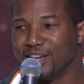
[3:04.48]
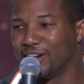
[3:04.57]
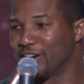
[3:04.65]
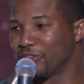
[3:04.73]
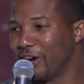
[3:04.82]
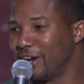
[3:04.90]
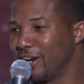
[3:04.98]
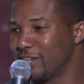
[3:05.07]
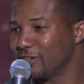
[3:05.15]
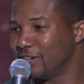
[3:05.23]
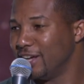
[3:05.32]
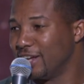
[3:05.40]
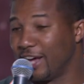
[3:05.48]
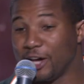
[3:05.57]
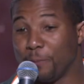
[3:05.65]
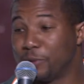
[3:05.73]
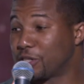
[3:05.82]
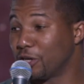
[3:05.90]
That's right. That's a, that
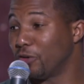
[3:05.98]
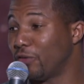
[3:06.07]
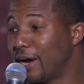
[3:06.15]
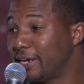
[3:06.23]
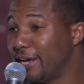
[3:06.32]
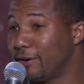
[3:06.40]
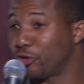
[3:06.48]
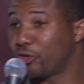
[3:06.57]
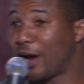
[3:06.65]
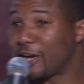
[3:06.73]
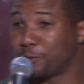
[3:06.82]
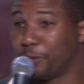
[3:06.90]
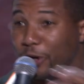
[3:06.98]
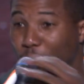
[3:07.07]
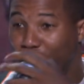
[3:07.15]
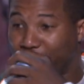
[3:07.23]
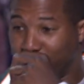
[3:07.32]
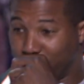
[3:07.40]
helped us get over our damn dry
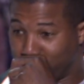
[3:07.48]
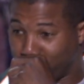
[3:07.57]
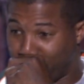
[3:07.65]
spell, right? You know what